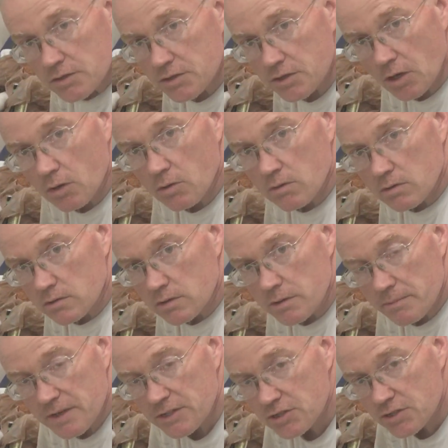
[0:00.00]
So
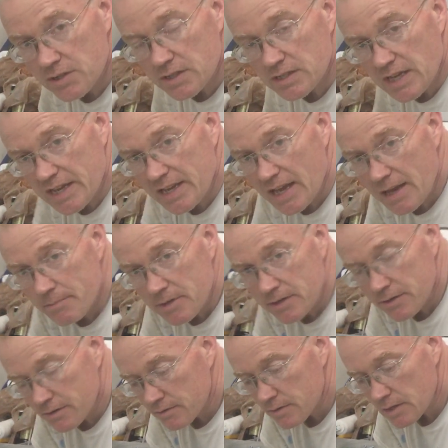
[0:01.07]
you measure the
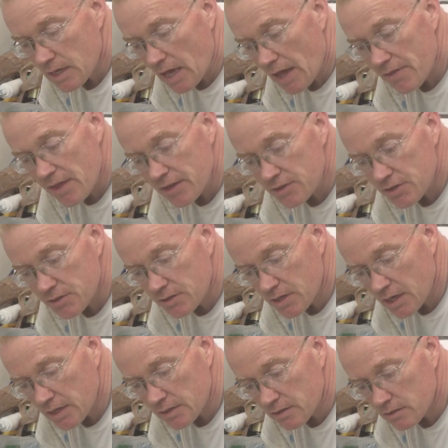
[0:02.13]
diameter and then you
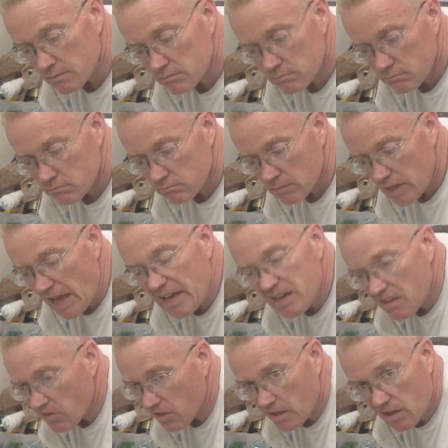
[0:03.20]
cut
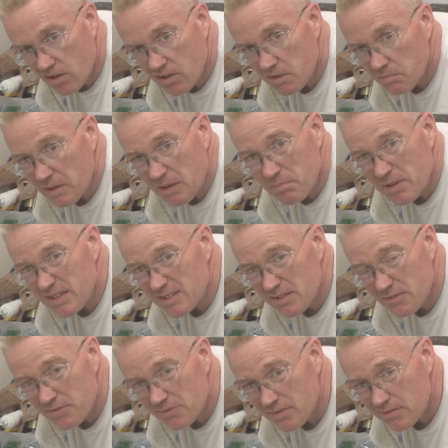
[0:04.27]
anything. It could be a piece
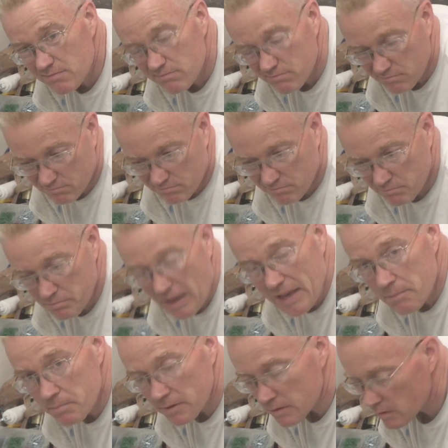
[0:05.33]
of
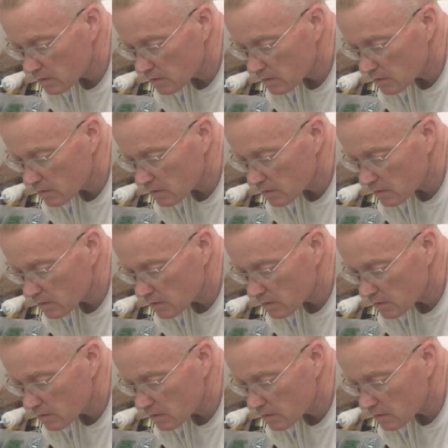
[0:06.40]
paper.